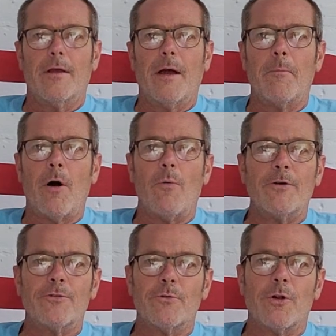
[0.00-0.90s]
I'm
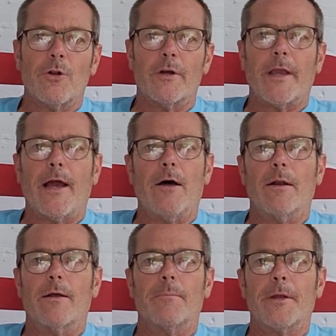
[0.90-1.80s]
always on the
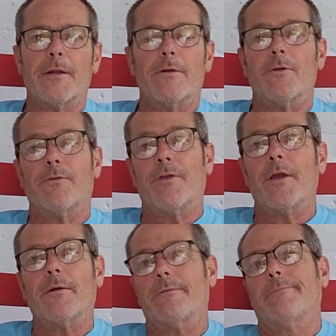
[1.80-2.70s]
lookout. I mean, you'd
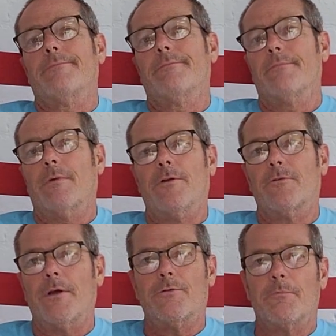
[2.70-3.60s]
think
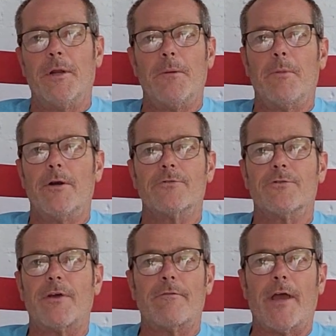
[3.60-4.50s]
as many beers
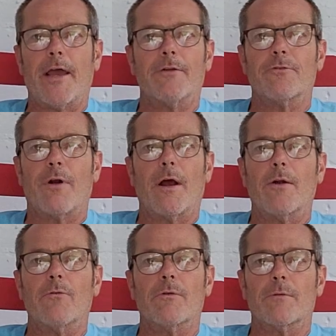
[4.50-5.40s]
as I've had and
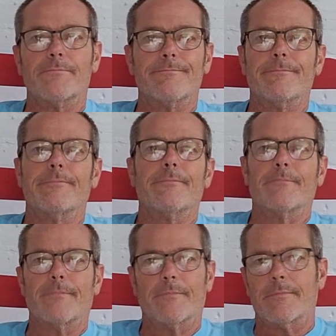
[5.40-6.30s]
tried over,
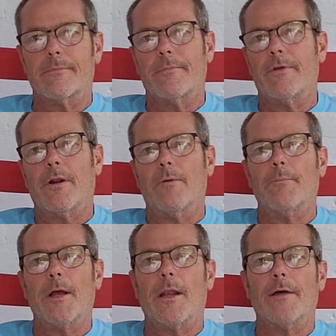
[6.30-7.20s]

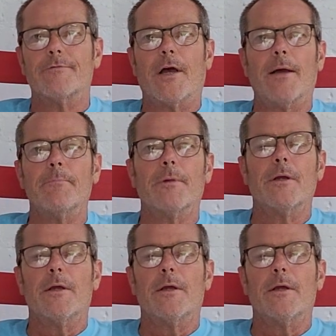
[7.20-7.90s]
my lifetime,